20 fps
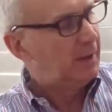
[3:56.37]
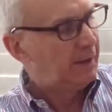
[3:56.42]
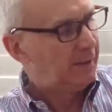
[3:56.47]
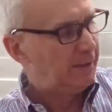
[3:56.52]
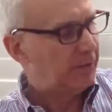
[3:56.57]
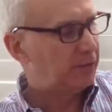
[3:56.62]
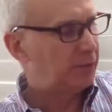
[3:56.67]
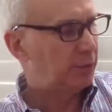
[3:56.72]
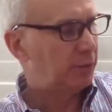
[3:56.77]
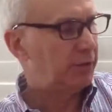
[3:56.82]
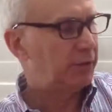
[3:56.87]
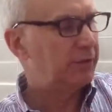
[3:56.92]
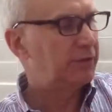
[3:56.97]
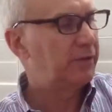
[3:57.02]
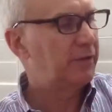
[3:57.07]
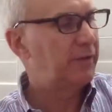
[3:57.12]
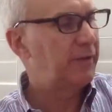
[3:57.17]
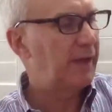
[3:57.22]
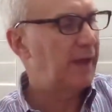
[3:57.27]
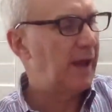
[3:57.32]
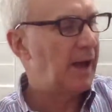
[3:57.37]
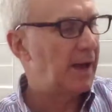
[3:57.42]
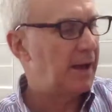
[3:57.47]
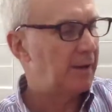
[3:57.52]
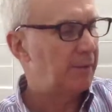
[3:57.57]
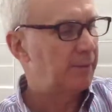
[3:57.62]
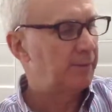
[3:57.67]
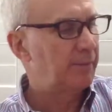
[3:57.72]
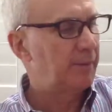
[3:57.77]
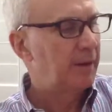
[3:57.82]
This one is to the
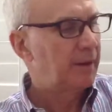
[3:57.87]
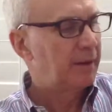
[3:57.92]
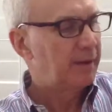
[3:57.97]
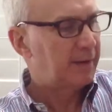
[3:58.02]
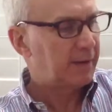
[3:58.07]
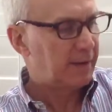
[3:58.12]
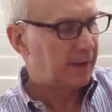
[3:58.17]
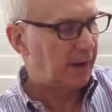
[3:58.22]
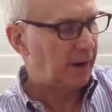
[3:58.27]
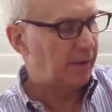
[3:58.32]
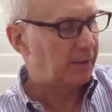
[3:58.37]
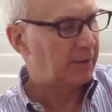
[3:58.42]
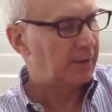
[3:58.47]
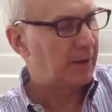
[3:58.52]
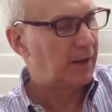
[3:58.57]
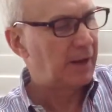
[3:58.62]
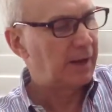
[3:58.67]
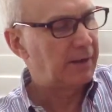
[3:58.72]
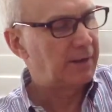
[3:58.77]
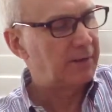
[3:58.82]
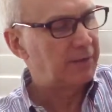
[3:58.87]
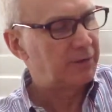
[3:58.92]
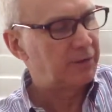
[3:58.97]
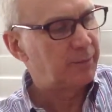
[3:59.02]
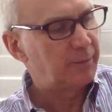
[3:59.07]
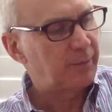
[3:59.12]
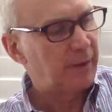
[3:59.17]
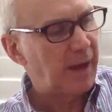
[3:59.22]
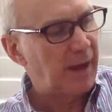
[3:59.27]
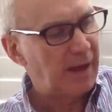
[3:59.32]
Adam Carolan
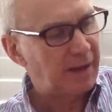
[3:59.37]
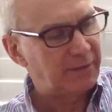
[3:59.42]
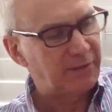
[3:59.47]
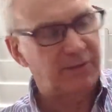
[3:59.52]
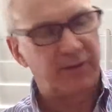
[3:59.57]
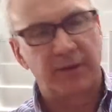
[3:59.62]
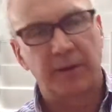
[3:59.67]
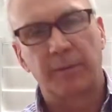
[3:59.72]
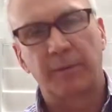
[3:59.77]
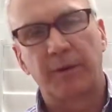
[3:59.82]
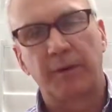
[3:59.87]
Gymnasium